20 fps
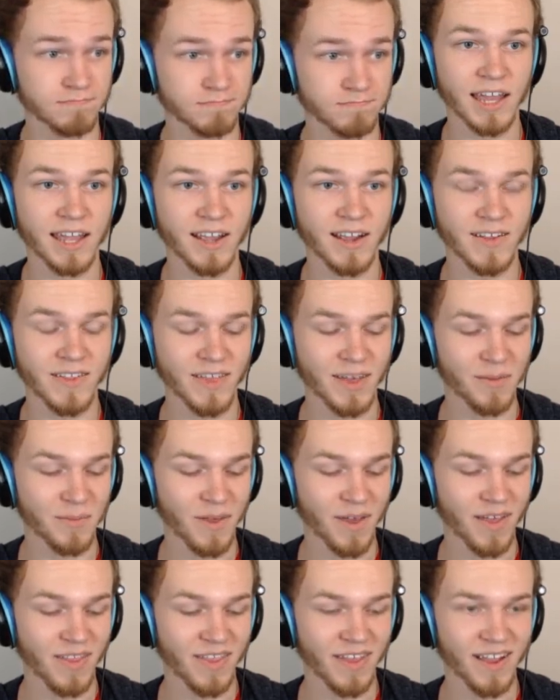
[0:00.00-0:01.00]
I hear
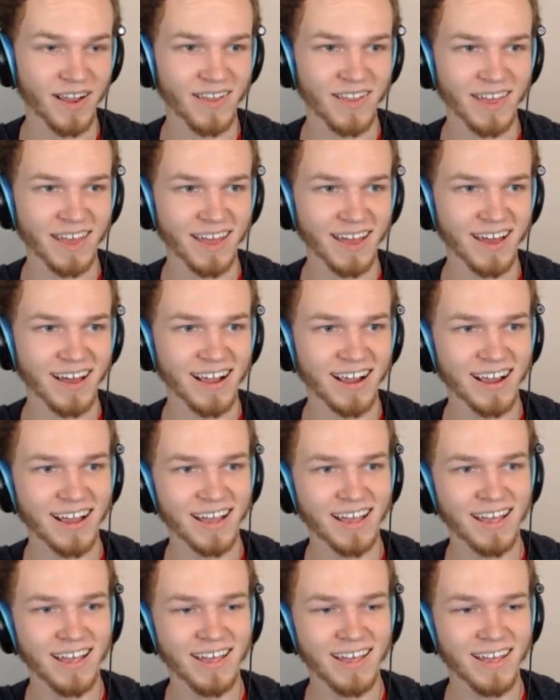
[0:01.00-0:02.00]
them. There they are.
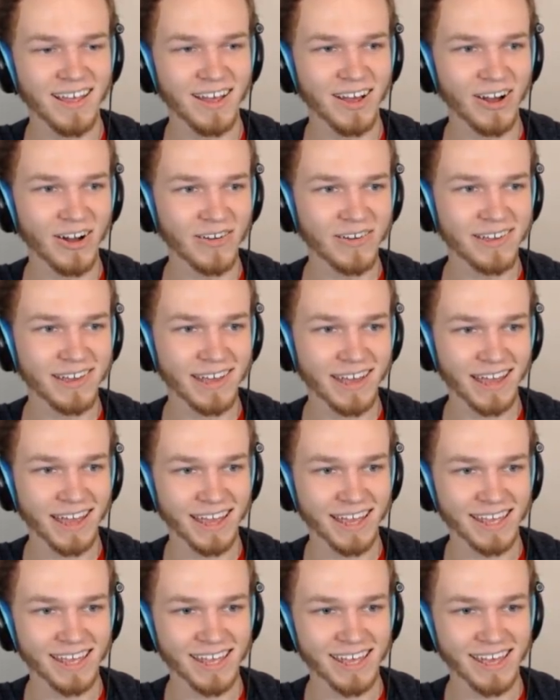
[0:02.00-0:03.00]

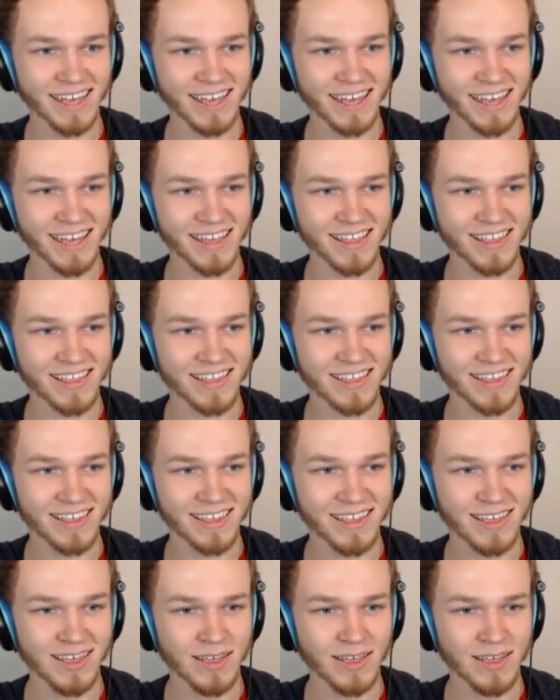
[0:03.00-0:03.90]
Okay, yes.